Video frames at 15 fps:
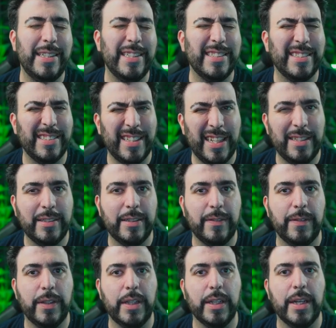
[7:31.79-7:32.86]
extent of
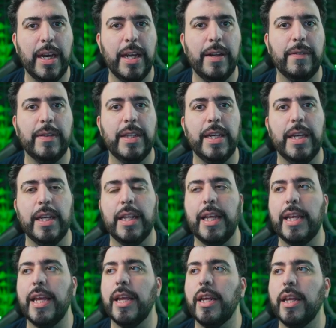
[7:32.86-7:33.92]
it kind of thing
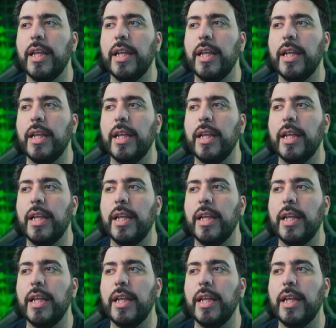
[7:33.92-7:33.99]
like it,